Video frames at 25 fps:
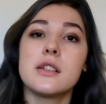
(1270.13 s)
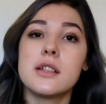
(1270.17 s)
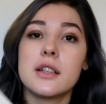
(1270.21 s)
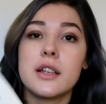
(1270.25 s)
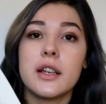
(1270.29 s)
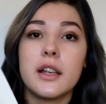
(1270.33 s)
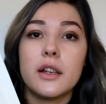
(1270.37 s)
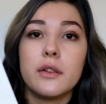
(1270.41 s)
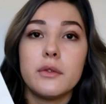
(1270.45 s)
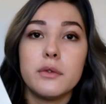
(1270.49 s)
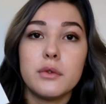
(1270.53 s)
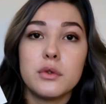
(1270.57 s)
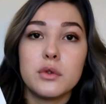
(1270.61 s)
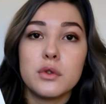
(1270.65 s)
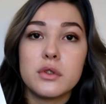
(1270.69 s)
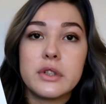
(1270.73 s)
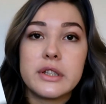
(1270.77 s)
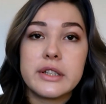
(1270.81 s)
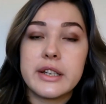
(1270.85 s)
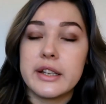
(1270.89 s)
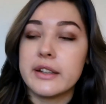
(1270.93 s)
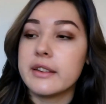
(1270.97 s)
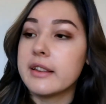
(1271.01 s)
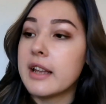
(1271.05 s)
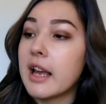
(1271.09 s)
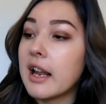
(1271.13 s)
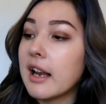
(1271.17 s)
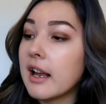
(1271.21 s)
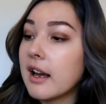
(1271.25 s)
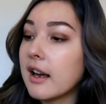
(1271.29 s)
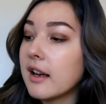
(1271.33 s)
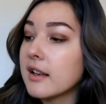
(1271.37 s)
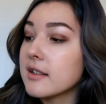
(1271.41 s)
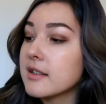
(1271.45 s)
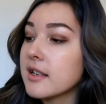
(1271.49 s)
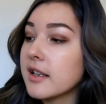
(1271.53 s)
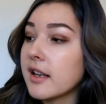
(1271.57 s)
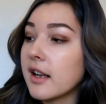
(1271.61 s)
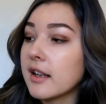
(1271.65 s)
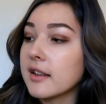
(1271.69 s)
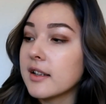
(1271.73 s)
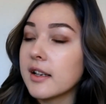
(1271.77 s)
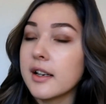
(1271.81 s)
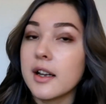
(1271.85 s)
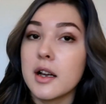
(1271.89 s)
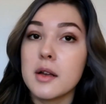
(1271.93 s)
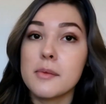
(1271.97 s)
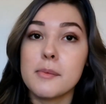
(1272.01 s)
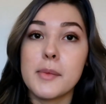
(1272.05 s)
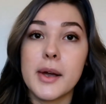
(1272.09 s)
Skinfood Centella
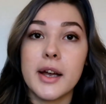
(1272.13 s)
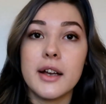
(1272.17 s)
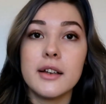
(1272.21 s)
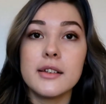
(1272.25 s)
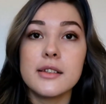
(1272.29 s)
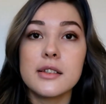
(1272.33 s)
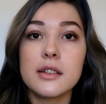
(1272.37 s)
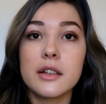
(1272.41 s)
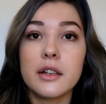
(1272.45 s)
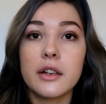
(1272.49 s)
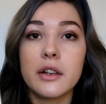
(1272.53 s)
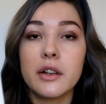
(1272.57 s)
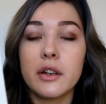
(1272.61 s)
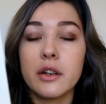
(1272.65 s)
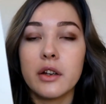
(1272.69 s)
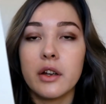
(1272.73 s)
Asiatica mask.